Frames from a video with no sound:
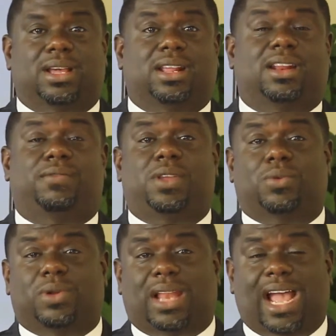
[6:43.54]
And if you
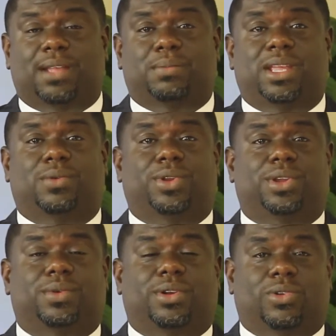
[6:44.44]
were like me when
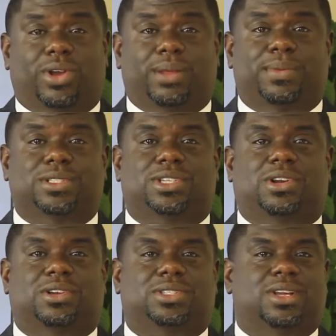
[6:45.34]
you were growing up in
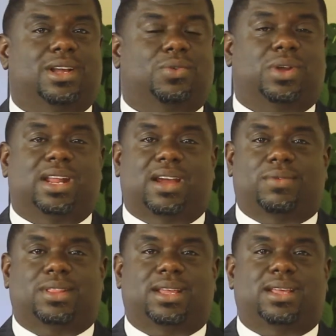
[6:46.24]
church,
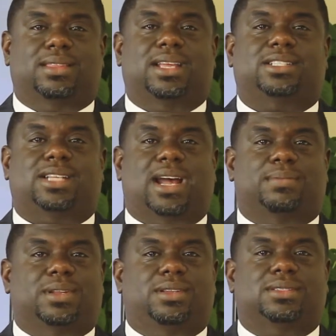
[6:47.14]
whenever they hit that
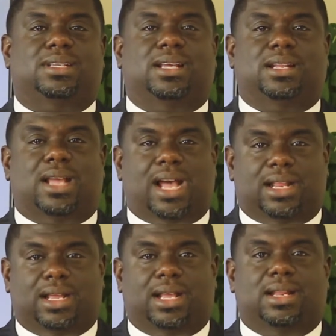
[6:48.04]
chapter, you said, da,
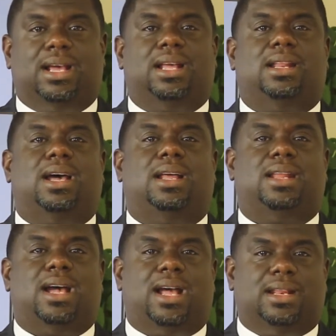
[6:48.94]
da, da, da,
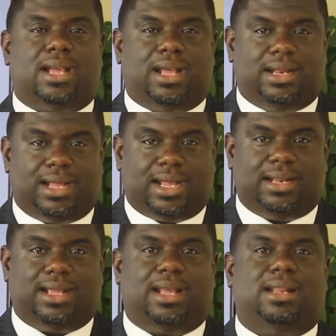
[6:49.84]
da, da, da,
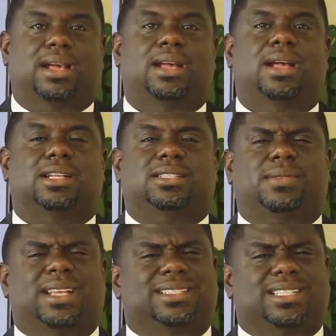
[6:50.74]
da, da.
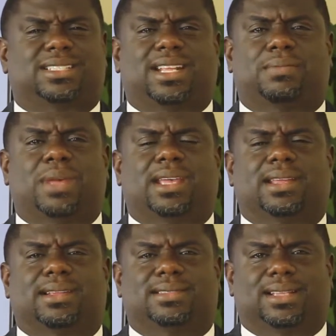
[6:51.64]
It just didn't make
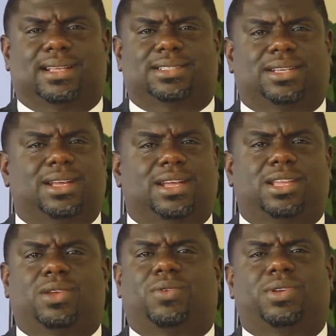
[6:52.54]
any sense.
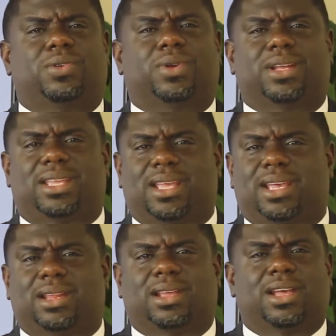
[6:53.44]
You were a
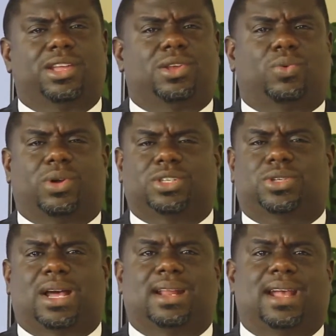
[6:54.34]
kid, you weren't
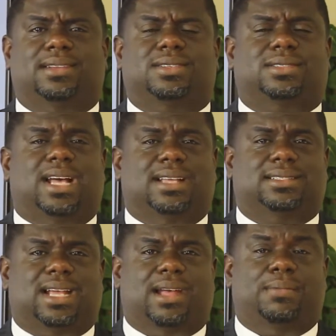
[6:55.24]
trying to exercise
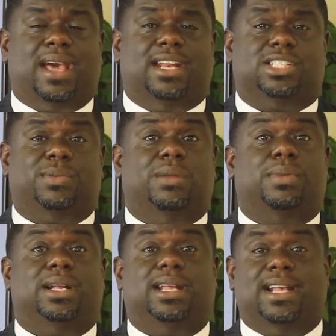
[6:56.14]
time management.
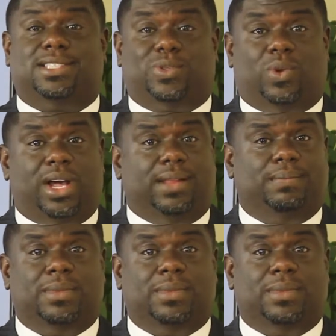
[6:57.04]
But guess what?